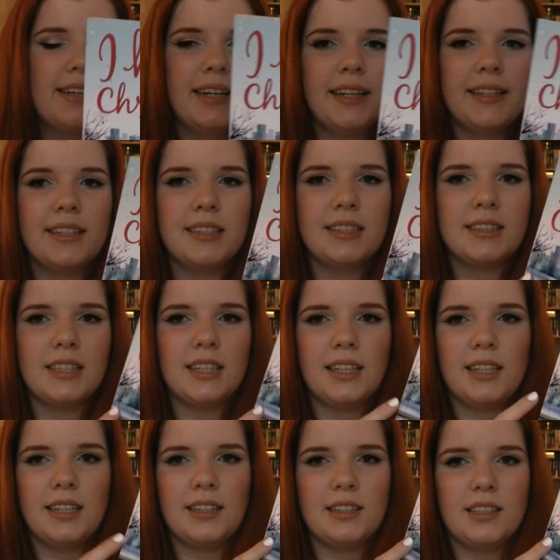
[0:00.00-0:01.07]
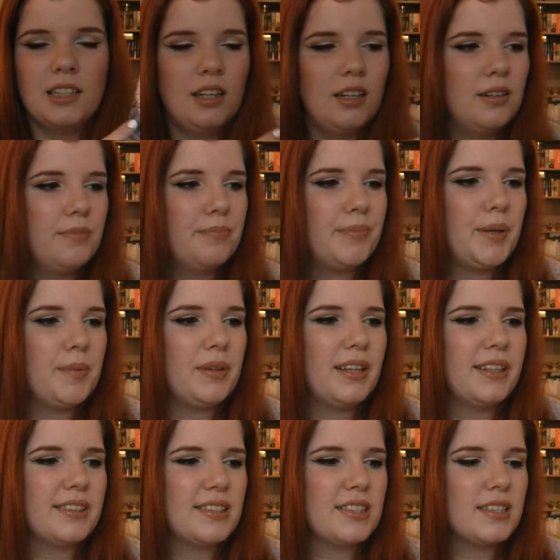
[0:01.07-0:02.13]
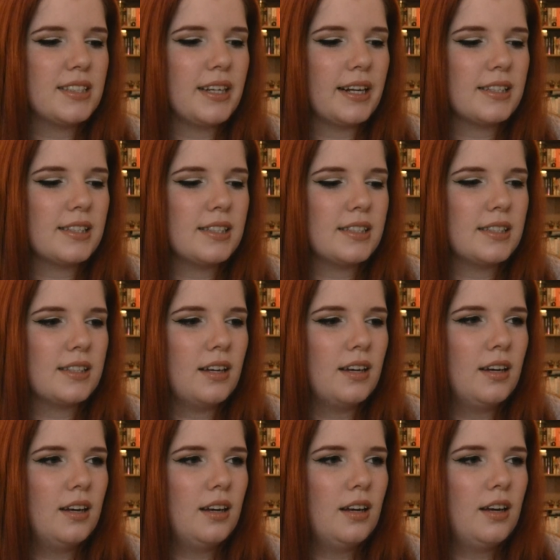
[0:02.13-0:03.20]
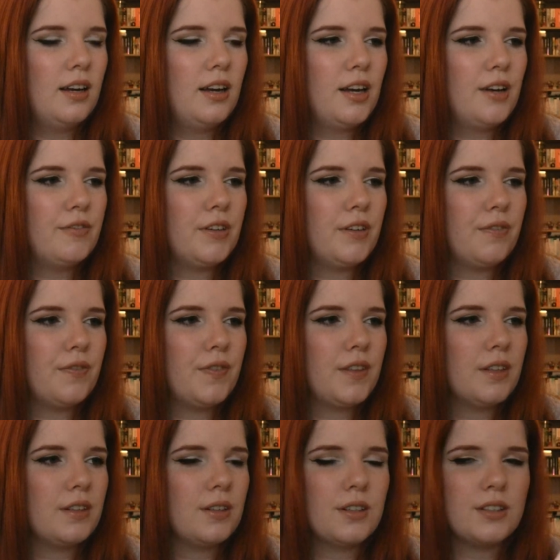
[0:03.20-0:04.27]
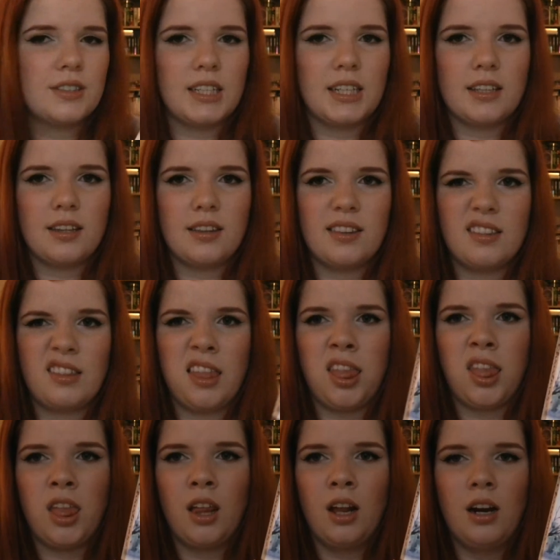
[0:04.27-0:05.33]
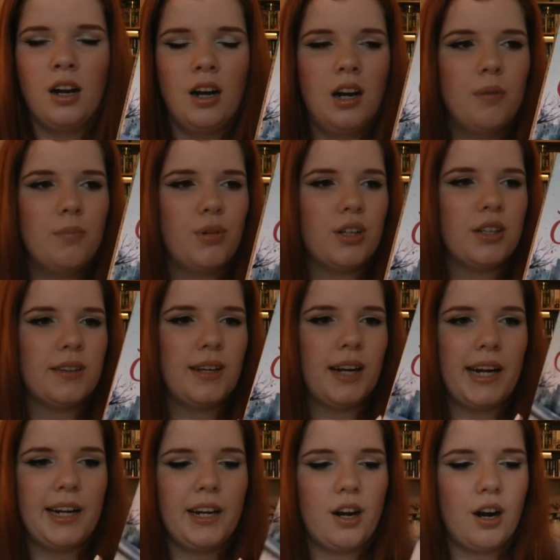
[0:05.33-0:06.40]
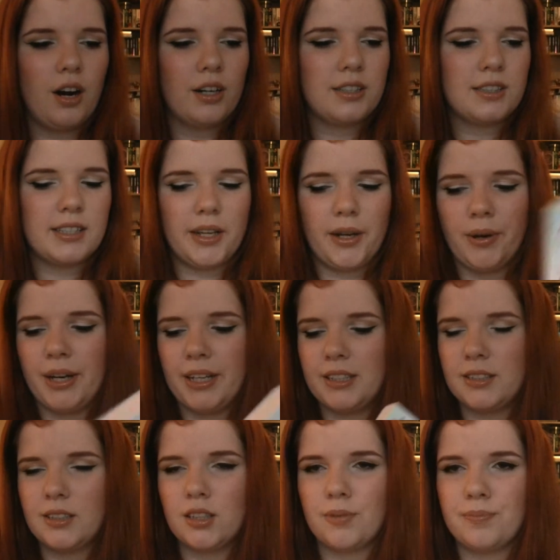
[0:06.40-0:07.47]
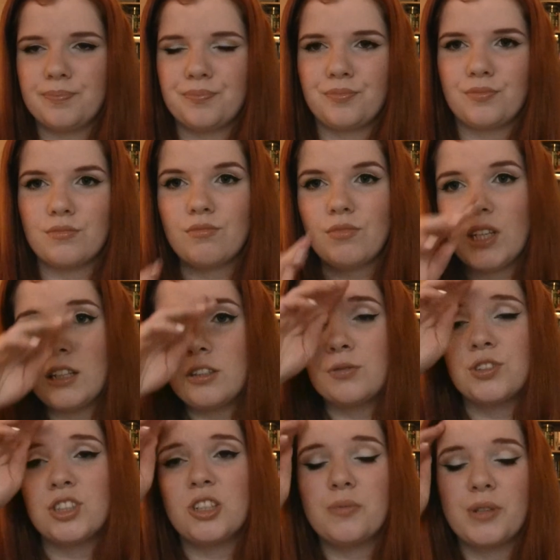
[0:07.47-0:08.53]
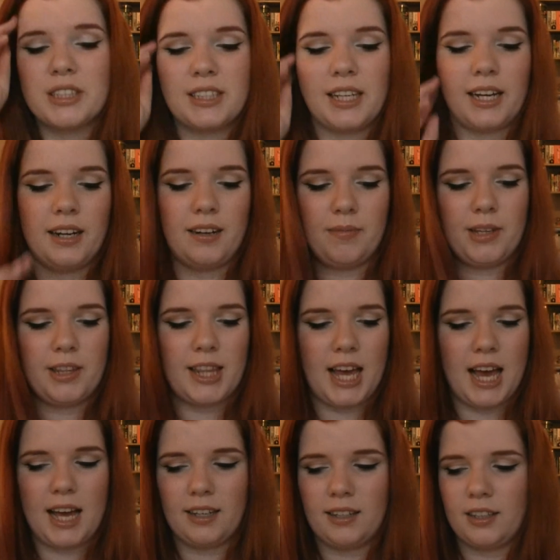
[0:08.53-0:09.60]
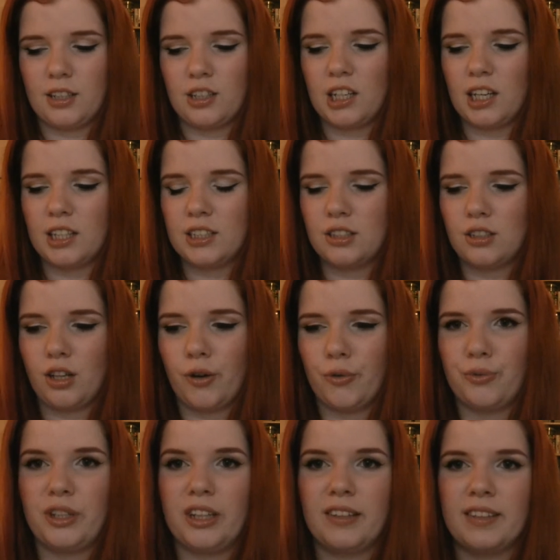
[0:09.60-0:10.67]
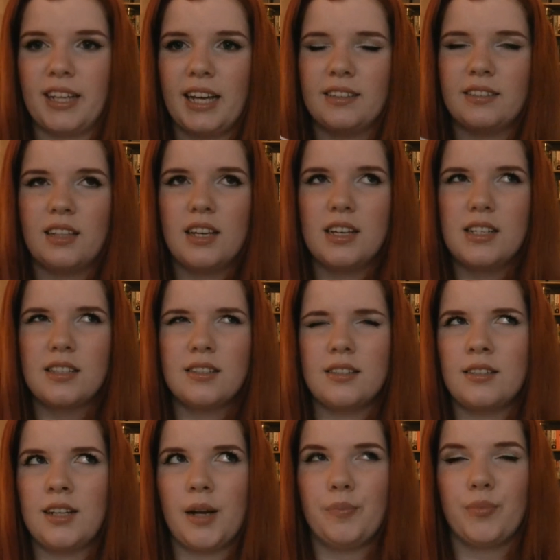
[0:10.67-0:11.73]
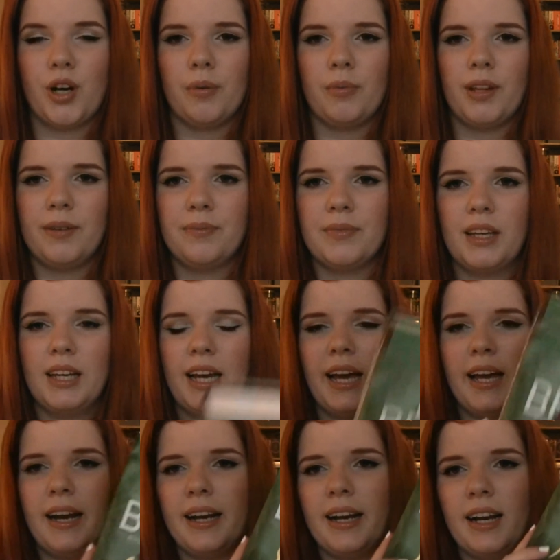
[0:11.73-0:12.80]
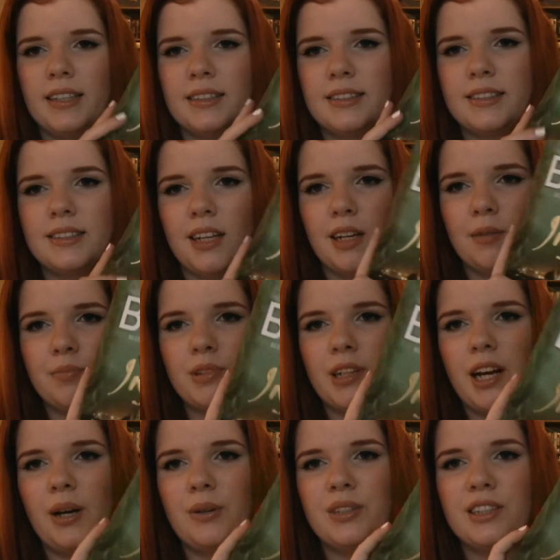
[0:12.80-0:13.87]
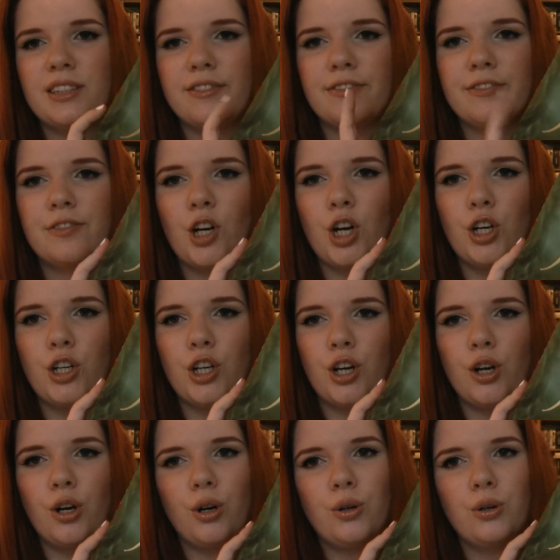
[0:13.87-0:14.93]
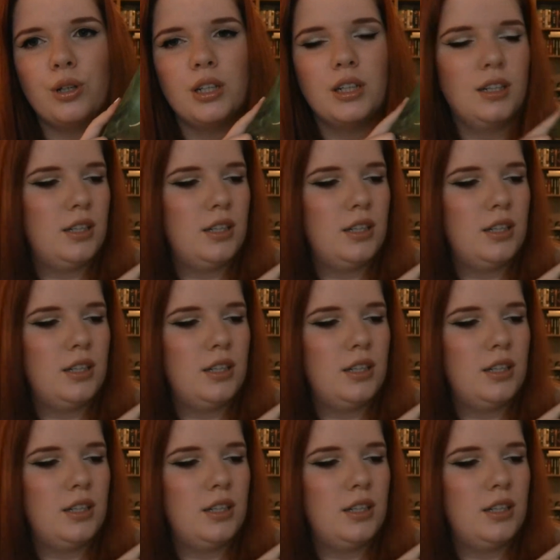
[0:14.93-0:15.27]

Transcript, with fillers: And this is maybe like the sixth, fifth or sixth book in the I Heart series. I'm super excited about that. Gonna start reading that tonight probably. And I got Dan Brown Inferno.